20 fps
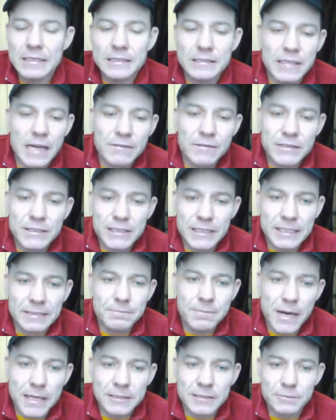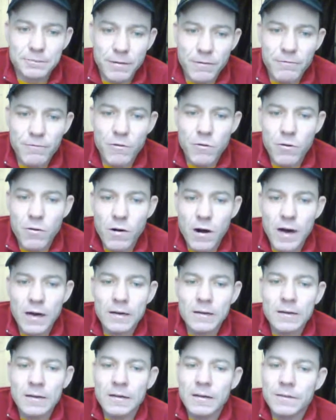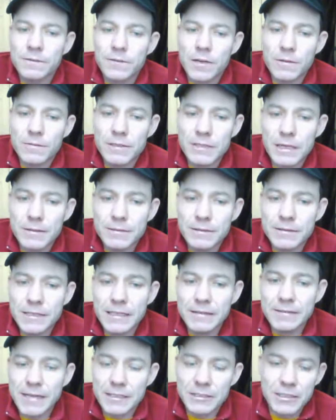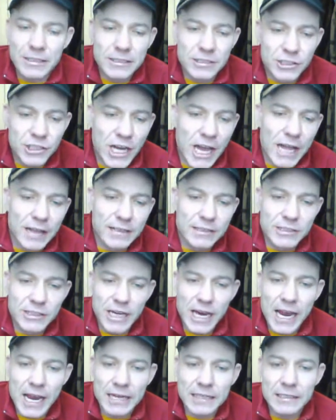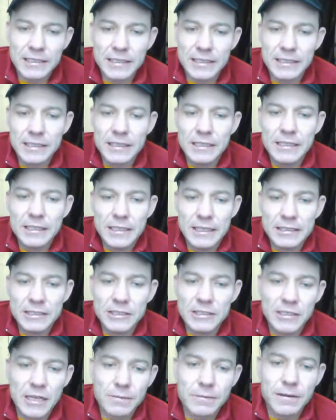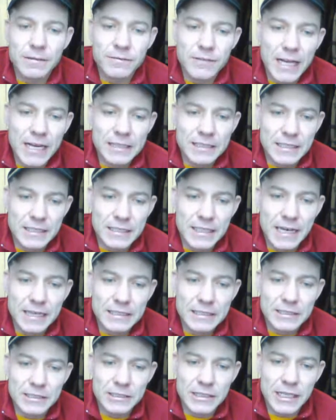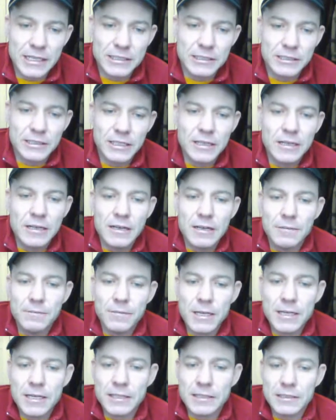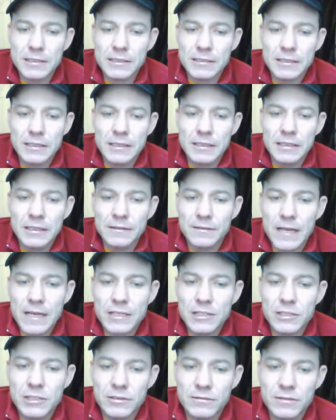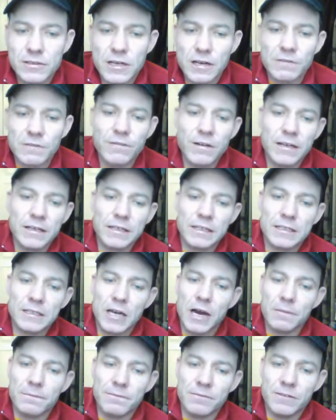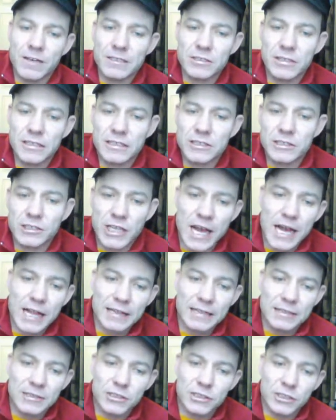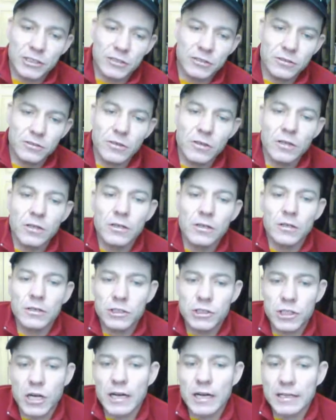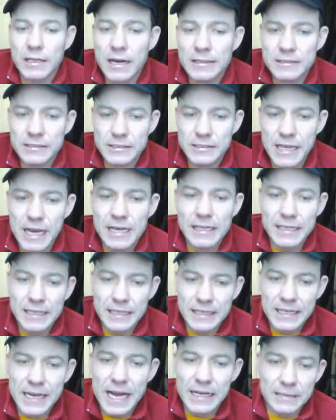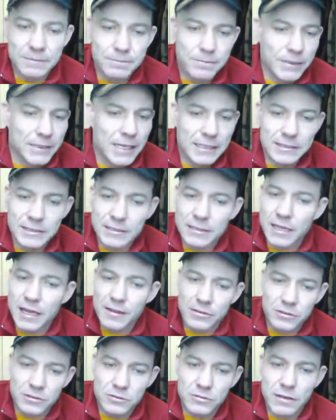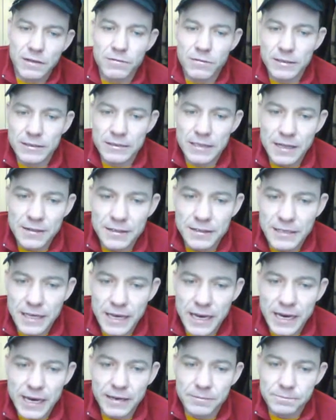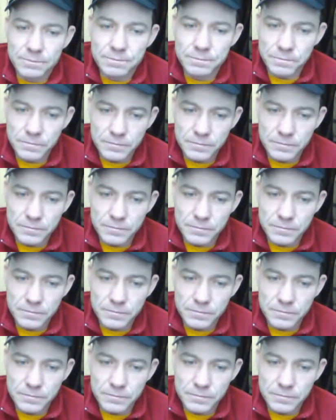17 months before WWE Wrestling Challenge ended in December of 1996, because they converted Wrestling Challenge to Shotgun Saturday Night. But that's another story for another day.